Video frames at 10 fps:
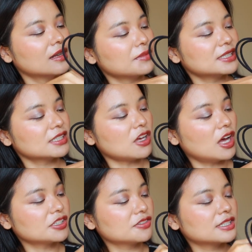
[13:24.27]
let me just
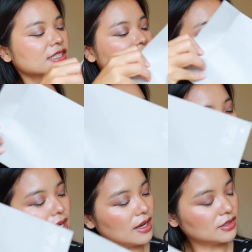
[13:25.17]
also just share
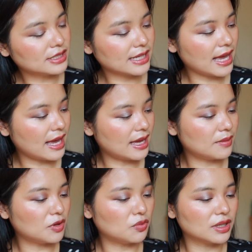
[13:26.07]
what else
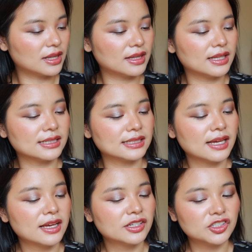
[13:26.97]
came with this
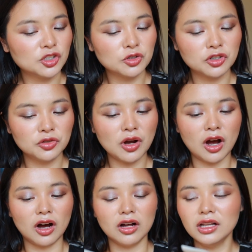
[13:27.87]
Suqqu
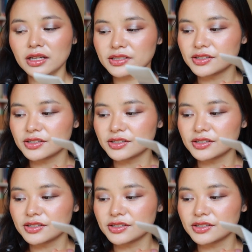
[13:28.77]
haul.